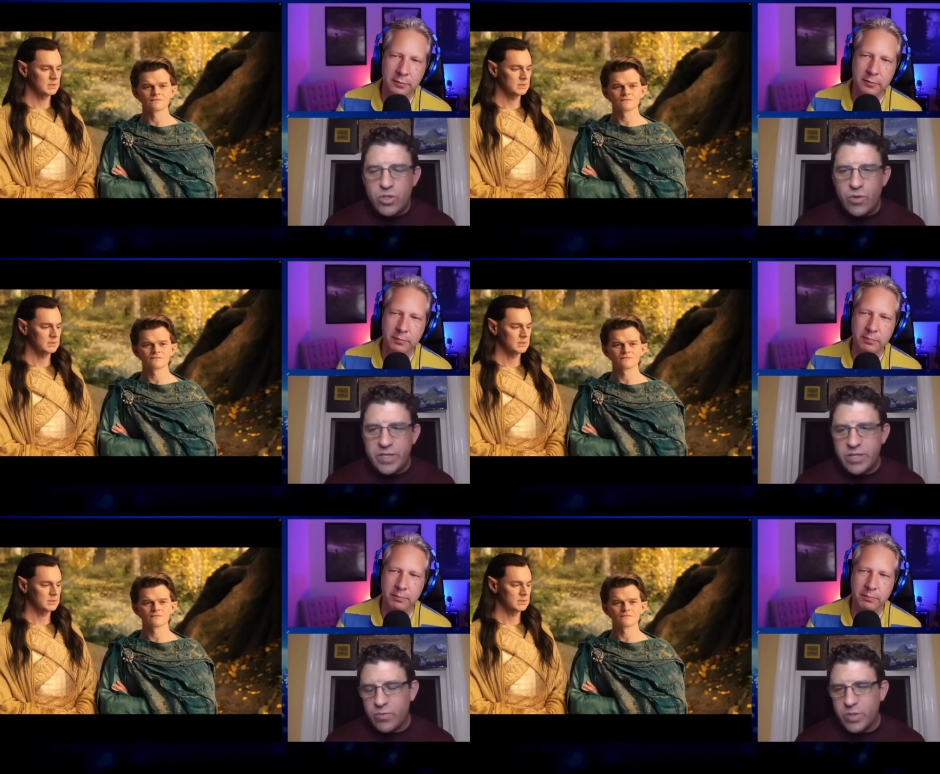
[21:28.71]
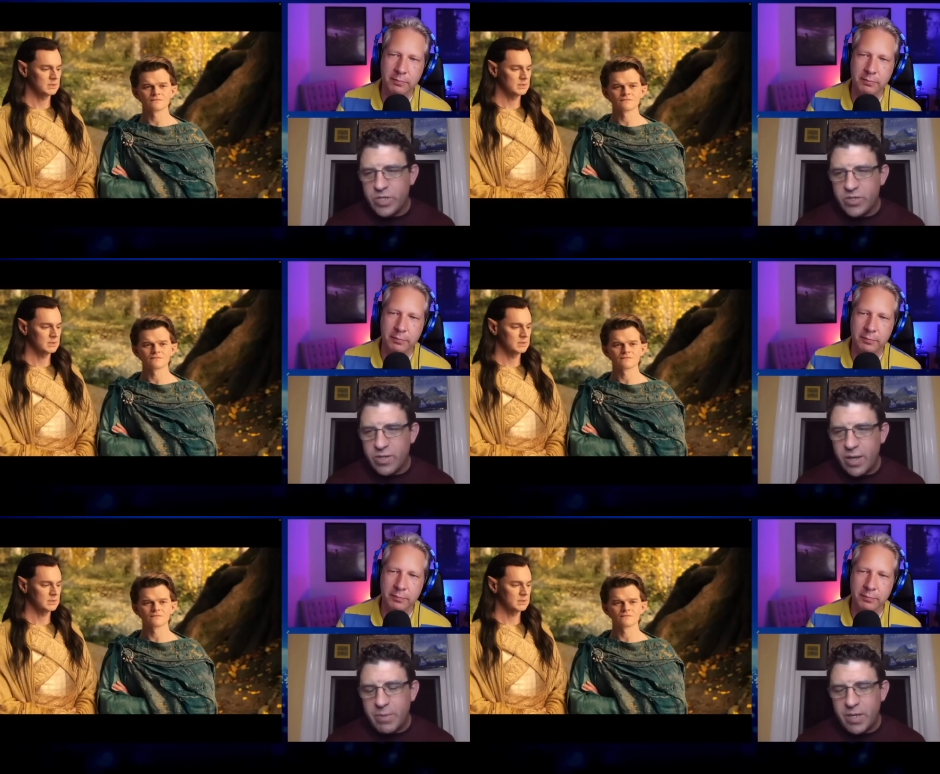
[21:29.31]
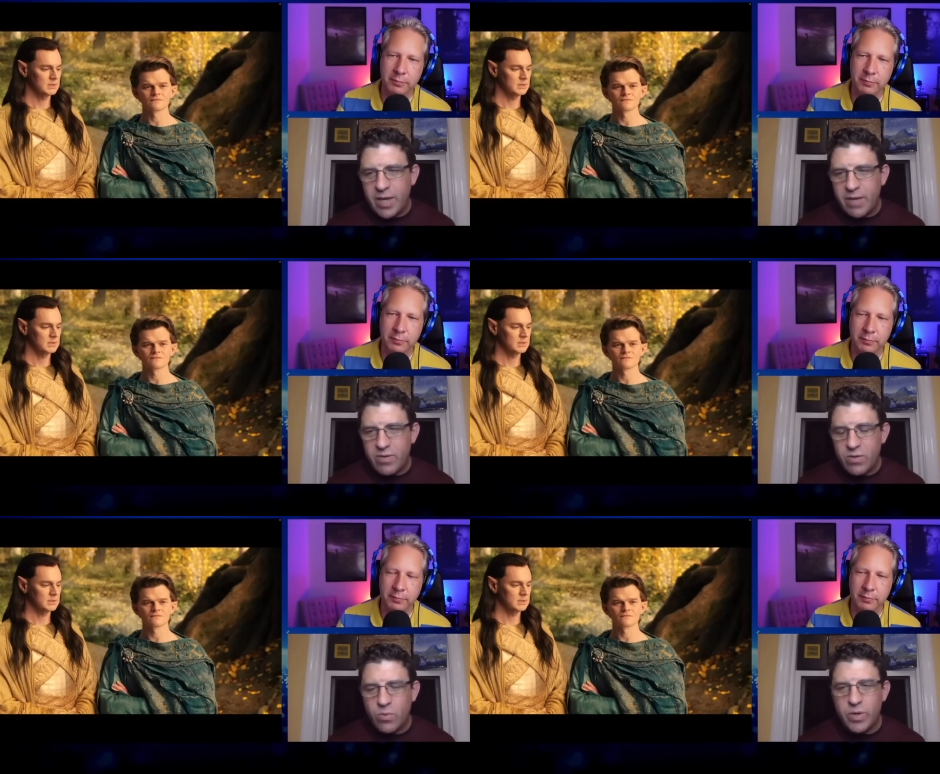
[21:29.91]
Speaker 1: so this is which is i'm gonna
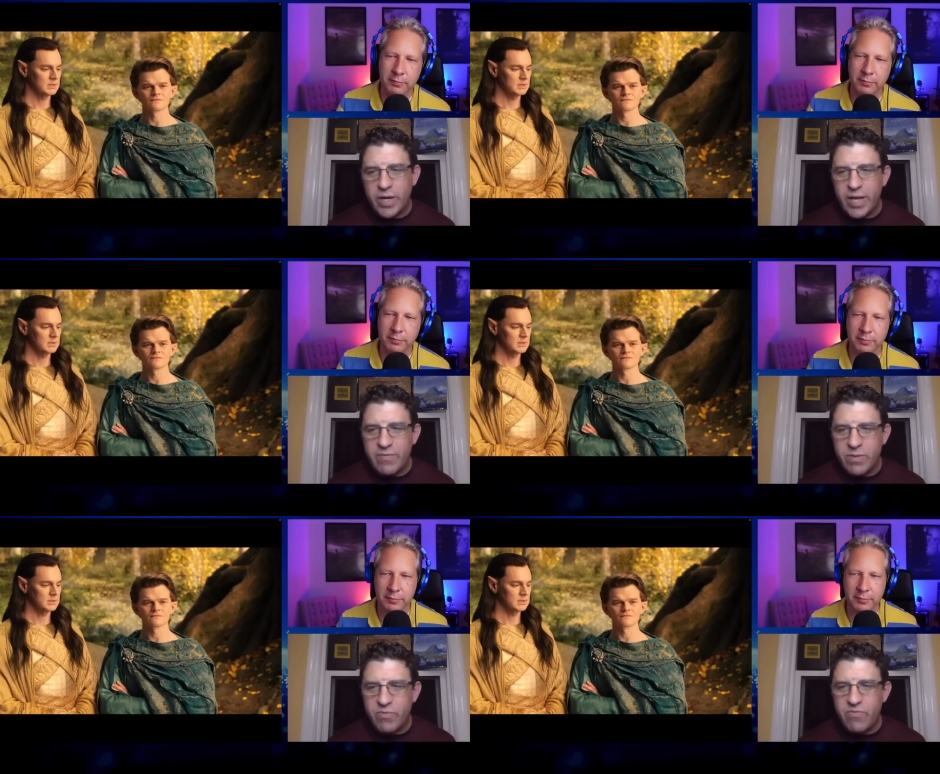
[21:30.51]
have we're gonna have